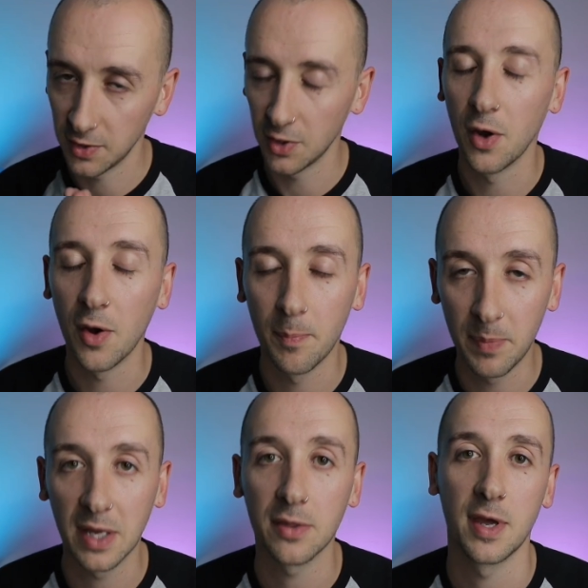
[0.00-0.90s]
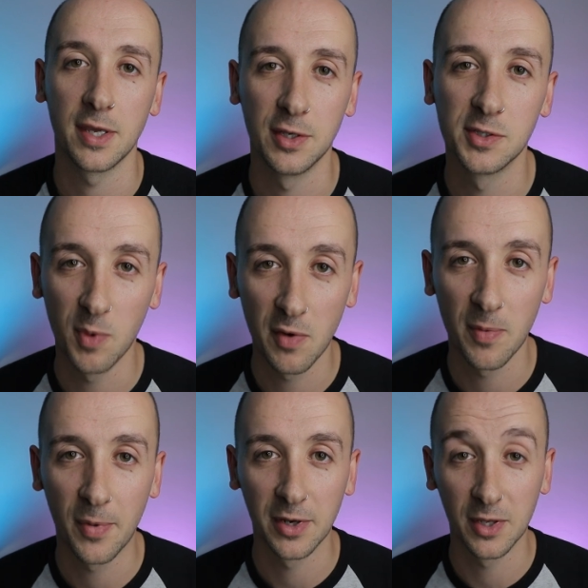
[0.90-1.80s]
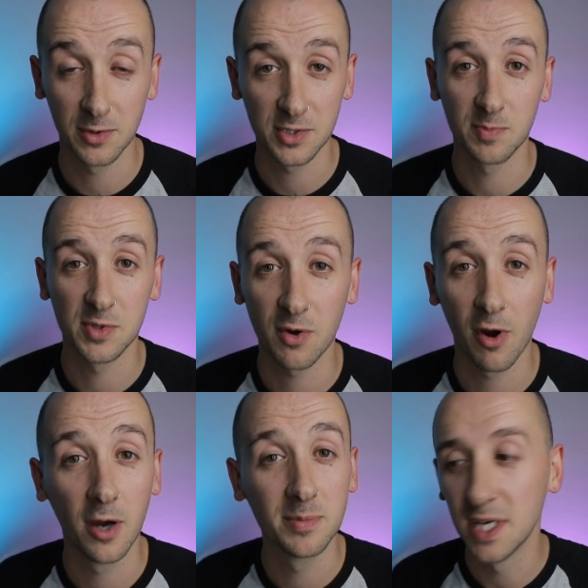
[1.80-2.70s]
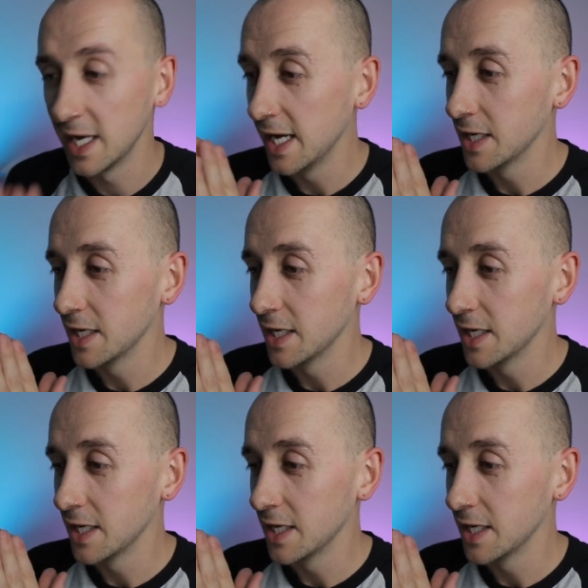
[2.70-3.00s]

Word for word: you know, a big thank you to everybody who has subscribed.